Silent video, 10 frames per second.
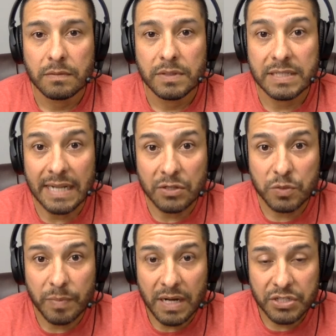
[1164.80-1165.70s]

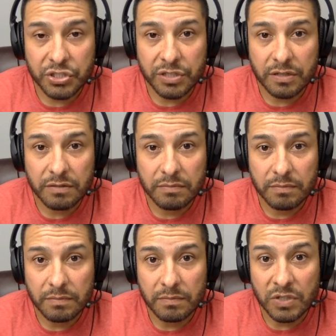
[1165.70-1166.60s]
slouched posture,
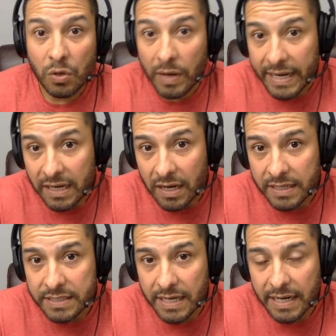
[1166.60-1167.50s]
no eye
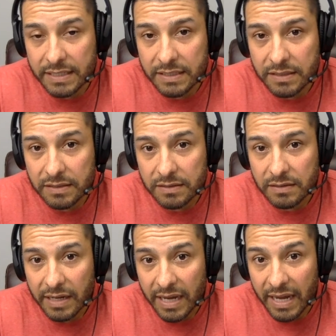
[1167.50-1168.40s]
contact,
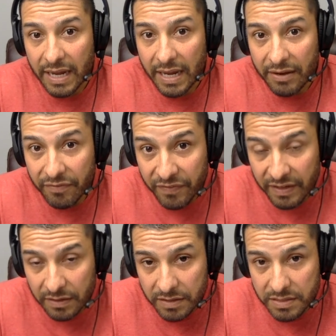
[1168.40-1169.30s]

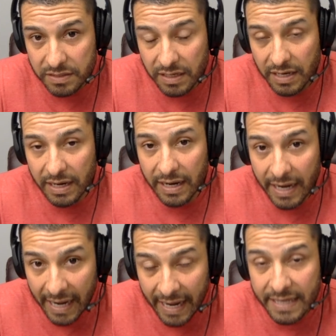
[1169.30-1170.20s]
fillers
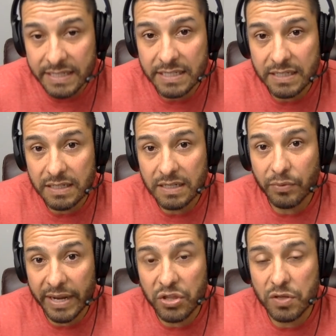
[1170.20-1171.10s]
and
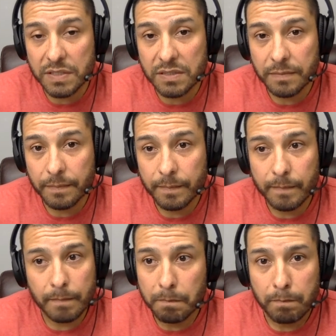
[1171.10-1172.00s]
ranges.
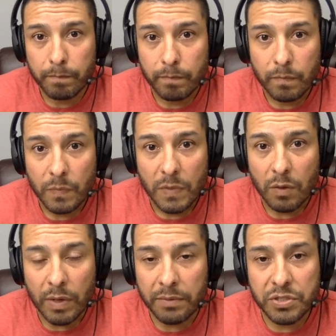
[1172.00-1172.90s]

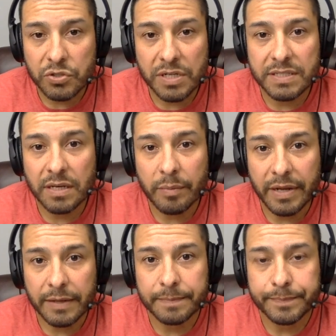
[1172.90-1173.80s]
Why would you trust
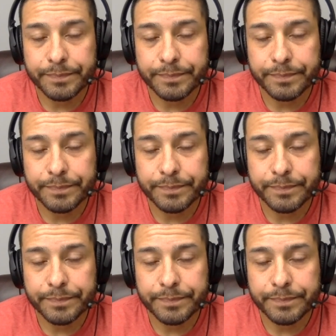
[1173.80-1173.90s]
anybody?